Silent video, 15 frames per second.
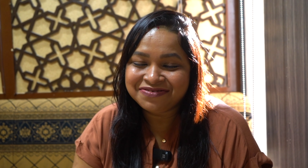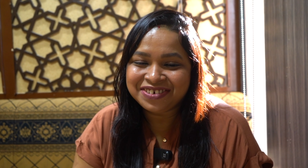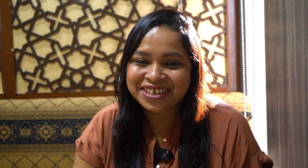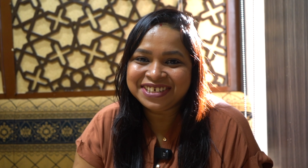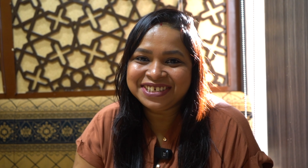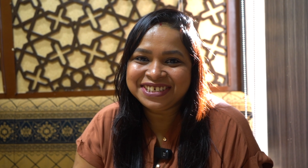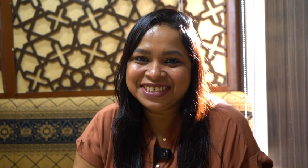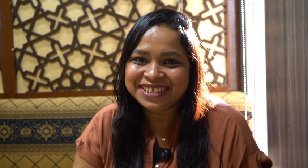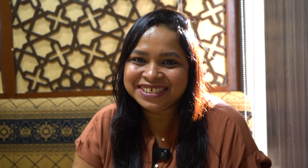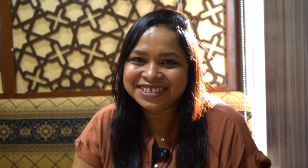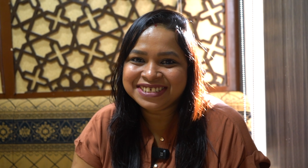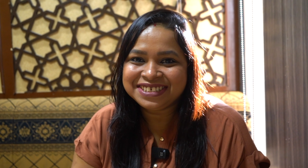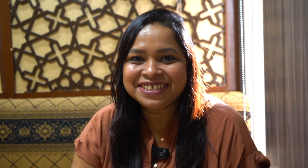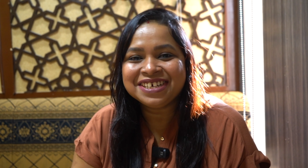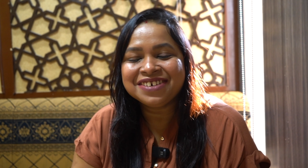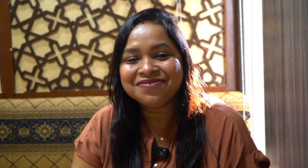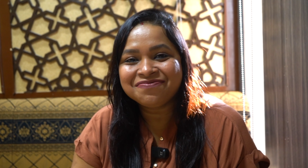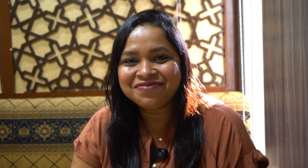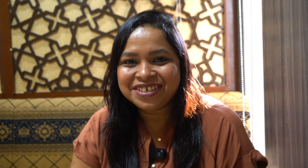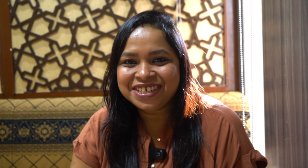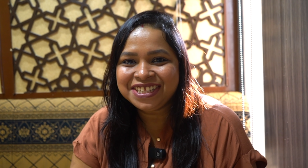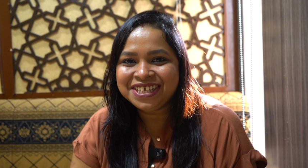really tasty. I'm
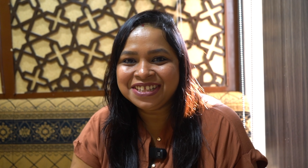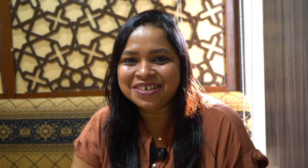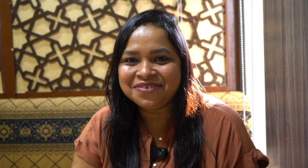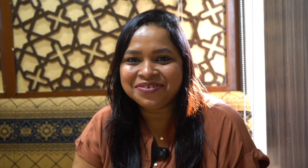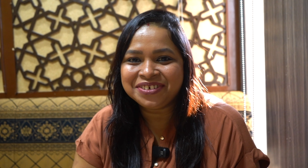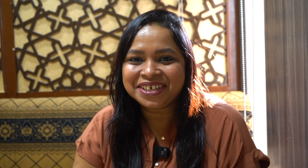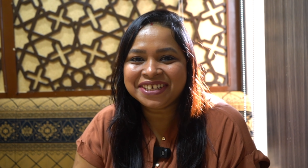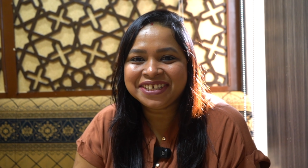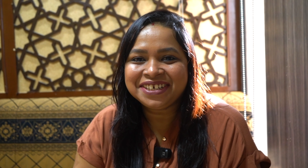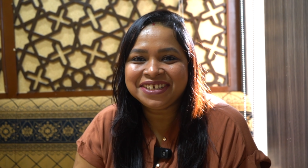really loving it.